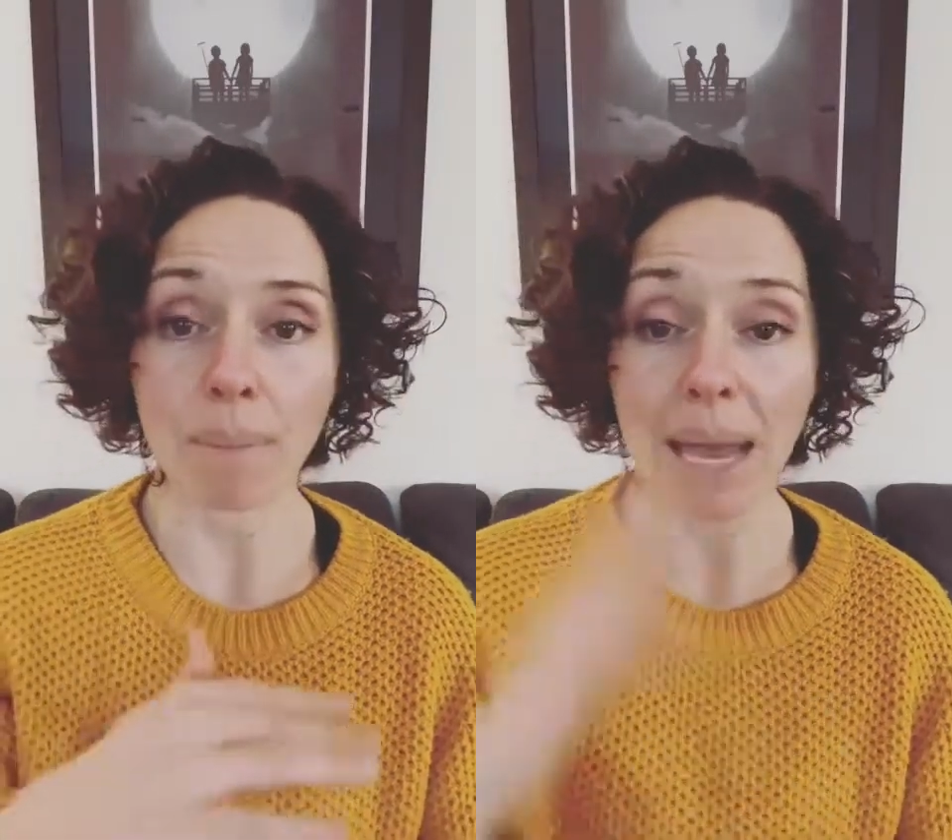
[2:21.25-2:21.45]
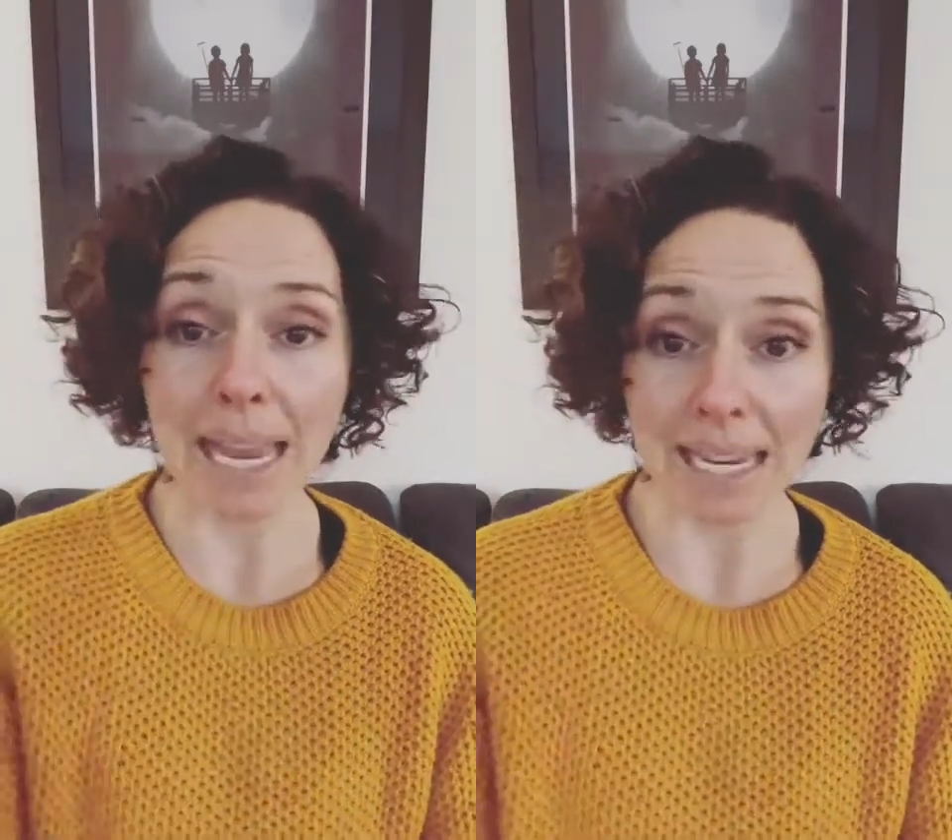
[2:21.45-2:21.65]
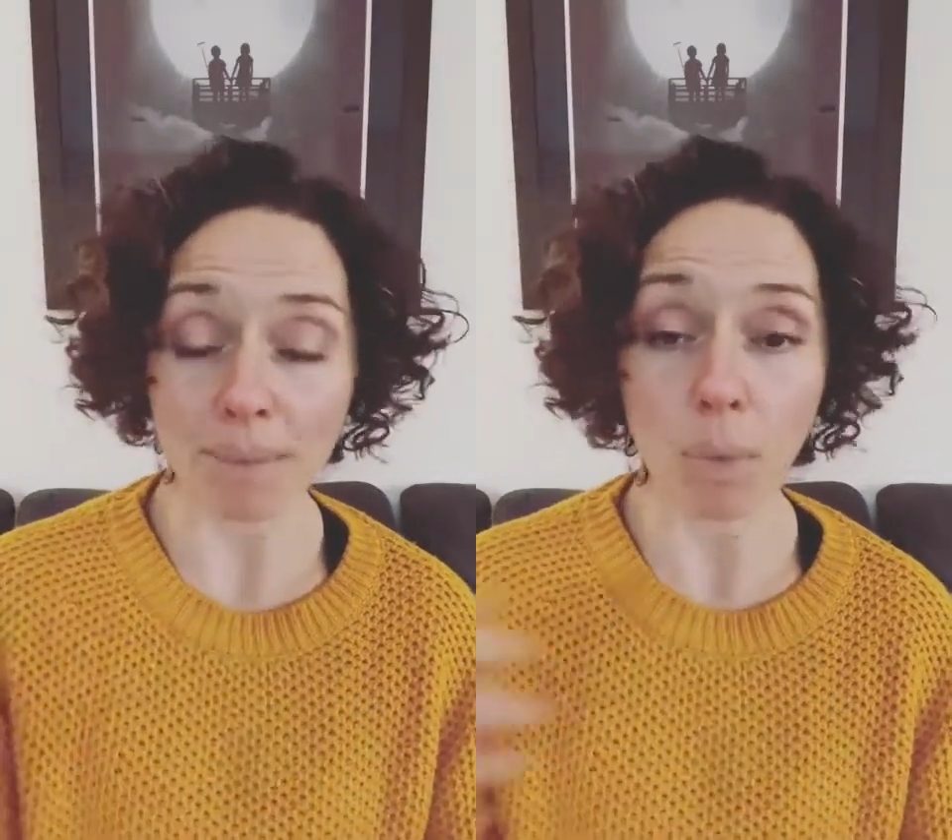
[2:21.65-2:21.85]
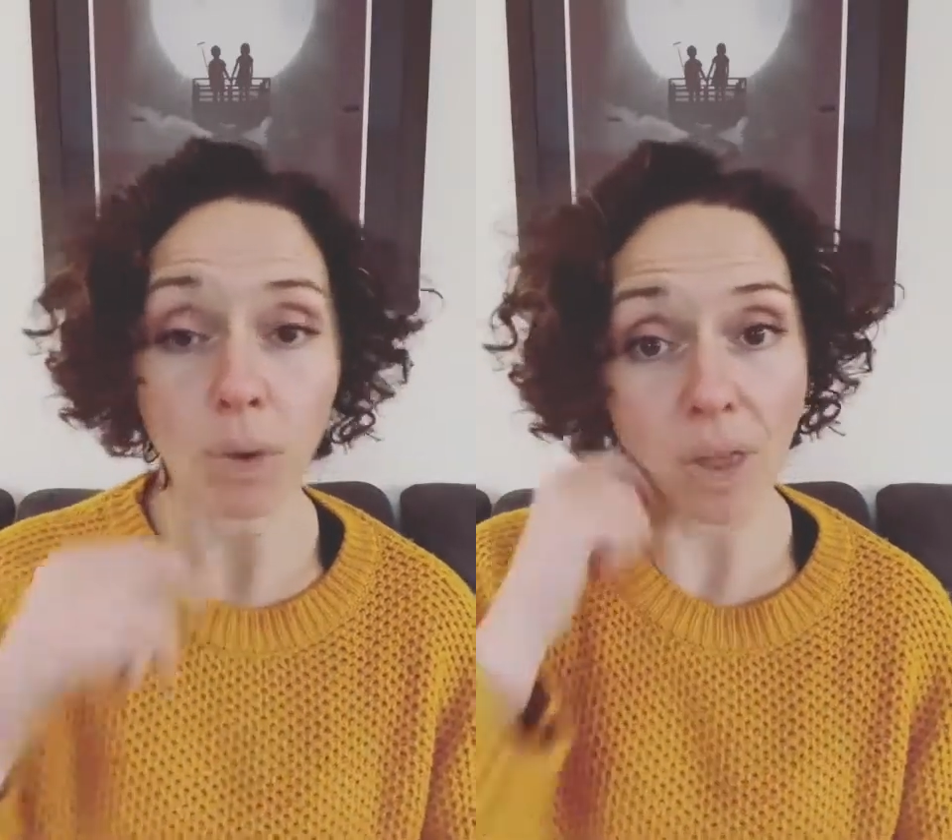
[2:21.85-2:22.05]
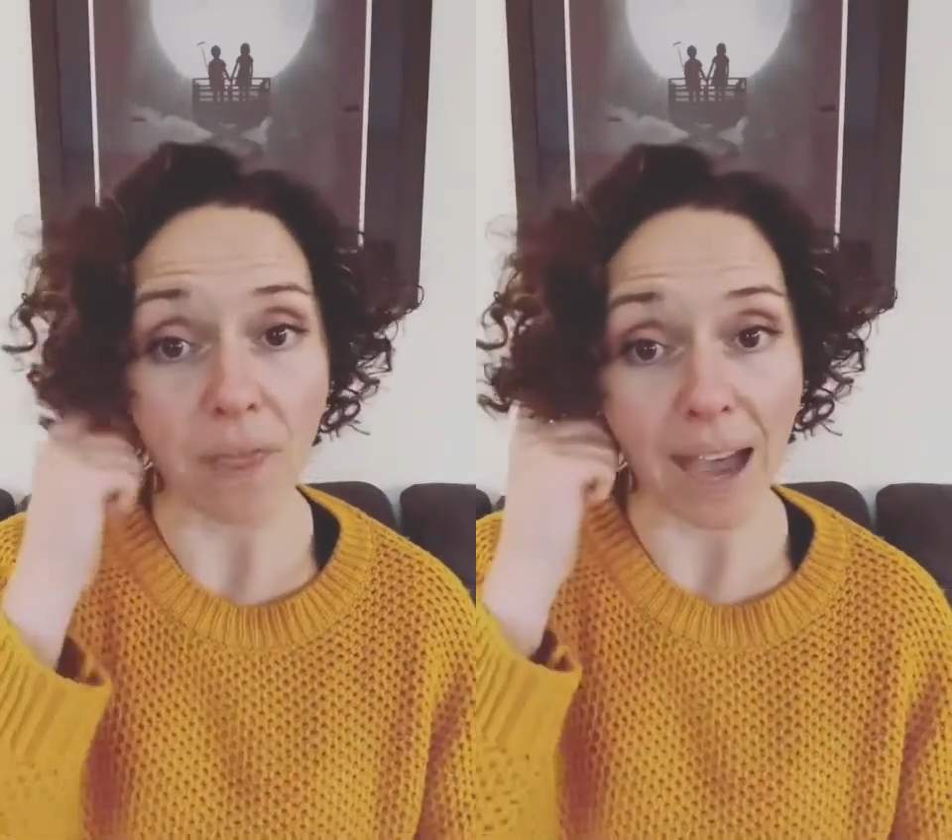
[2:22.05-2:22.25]
made more
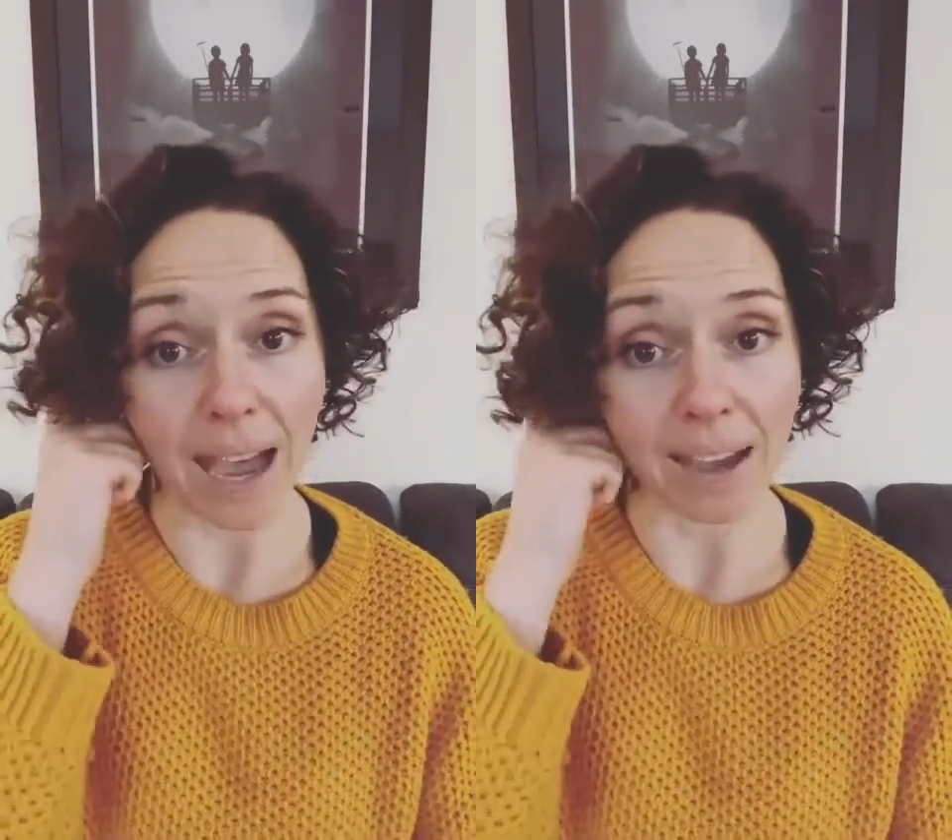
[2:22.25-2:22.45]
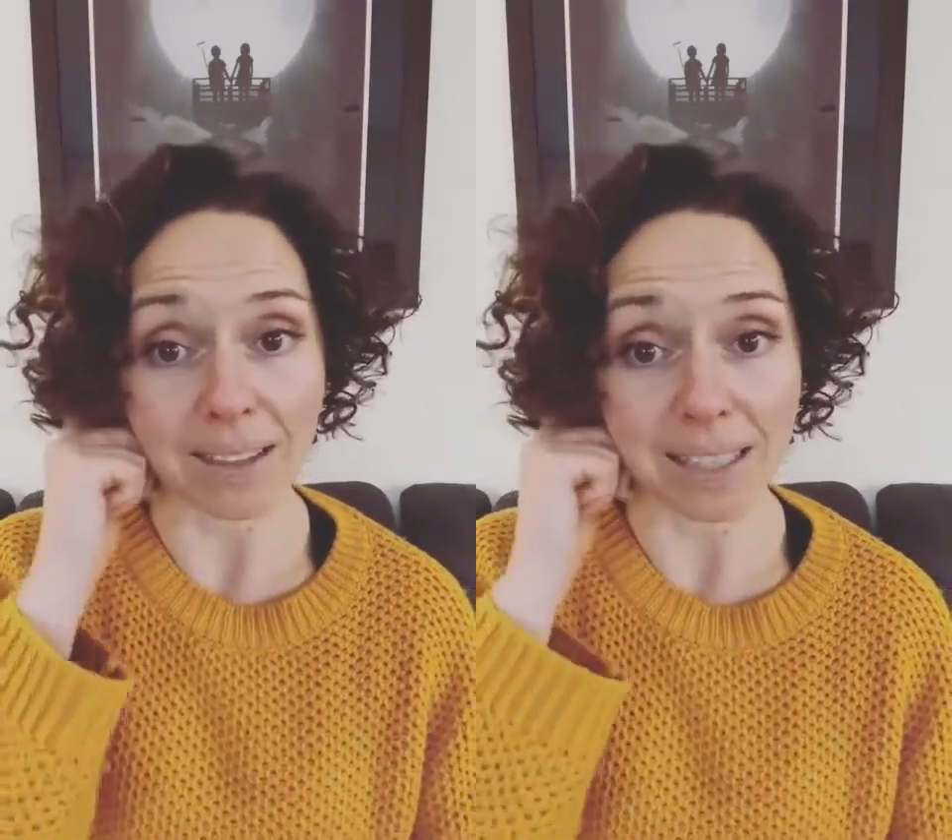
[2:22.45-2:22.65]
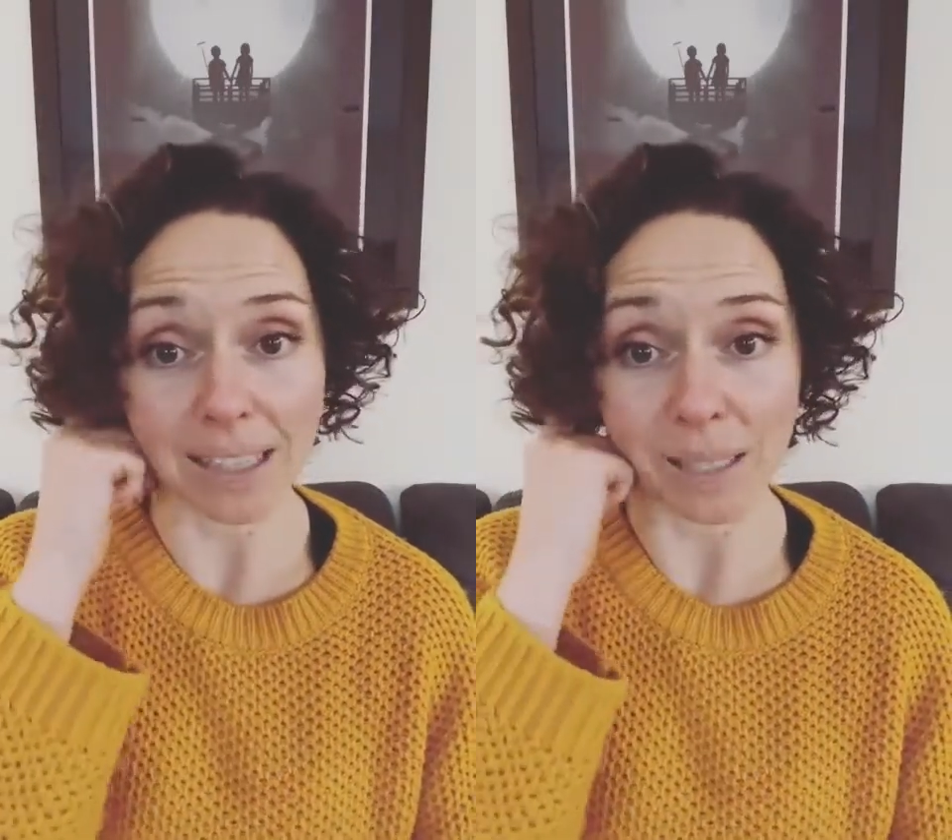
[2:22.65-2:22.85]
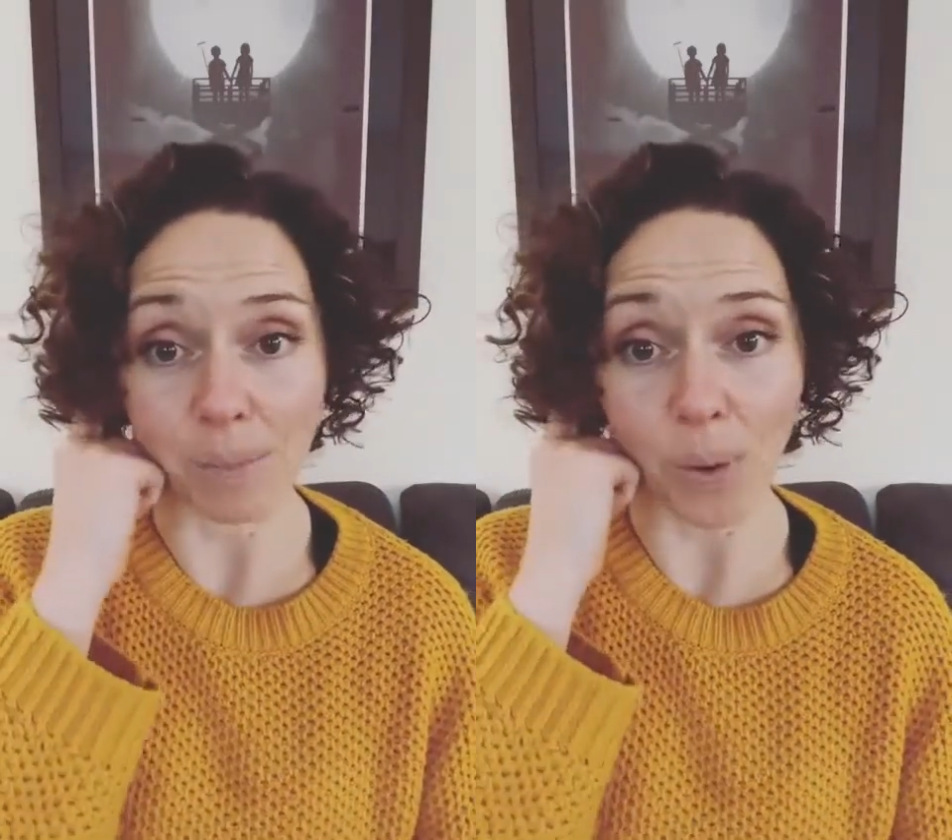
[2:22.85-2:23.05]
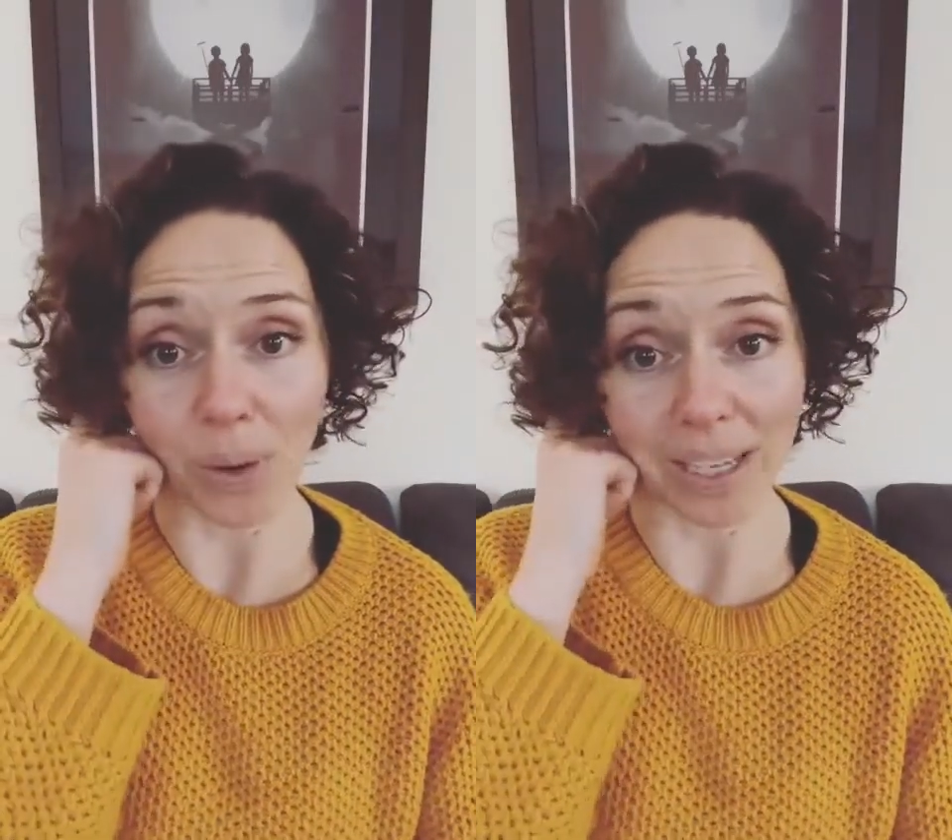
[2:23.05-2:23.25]
than that to this
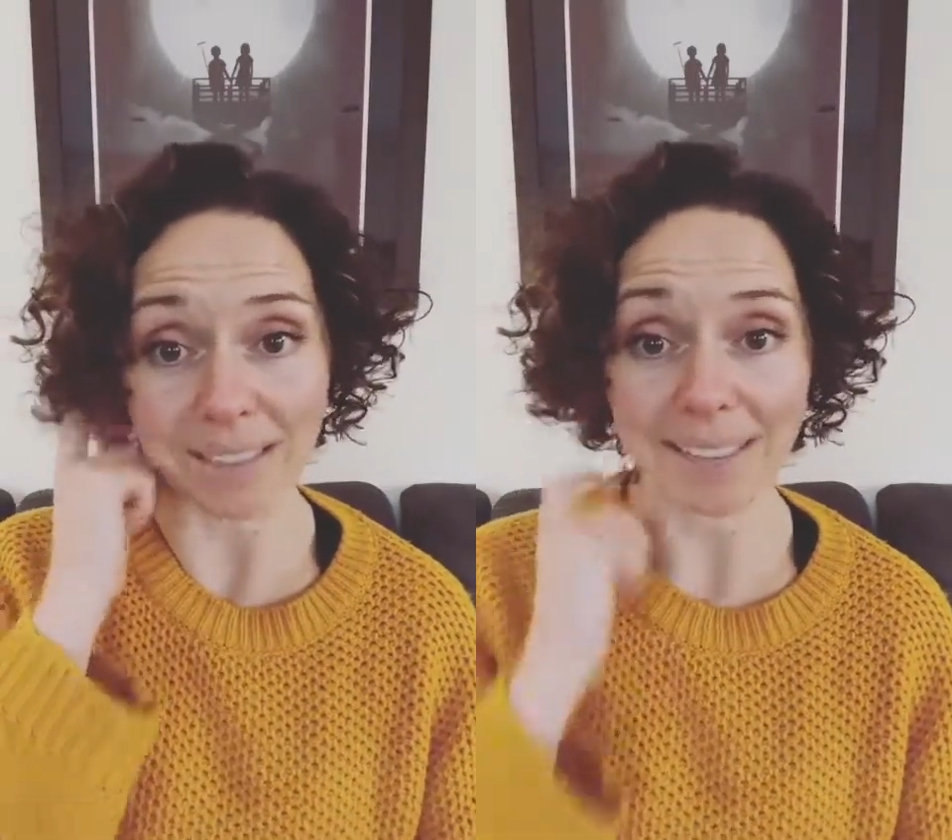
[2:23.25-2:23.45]
point.